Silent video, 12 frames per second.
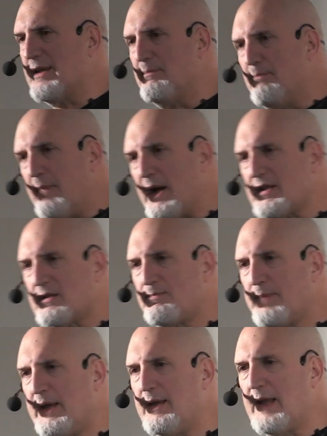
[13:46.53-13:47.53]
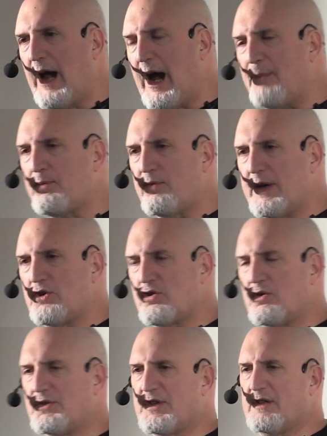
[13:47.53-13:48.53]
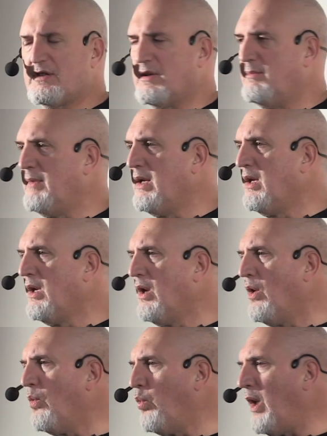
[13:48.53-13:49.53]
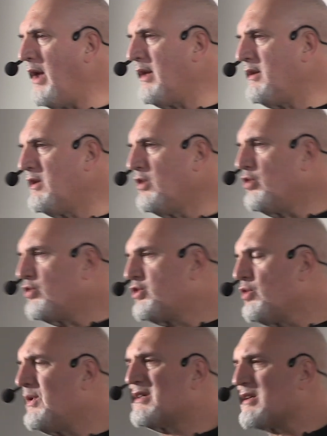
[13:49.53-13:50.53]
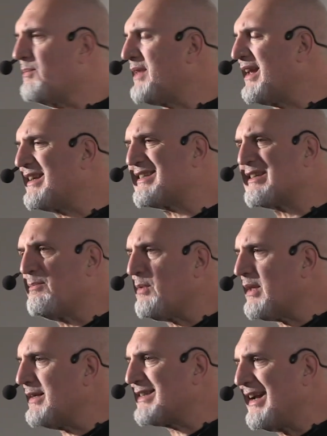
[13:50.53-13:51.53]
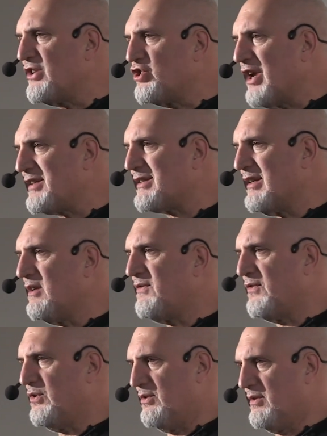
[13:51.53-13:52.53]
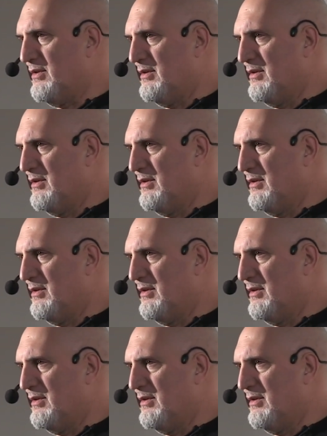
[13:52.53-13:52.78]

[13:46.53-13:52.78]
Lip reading: It must be the operational system when you're doing something as simple as digesting food.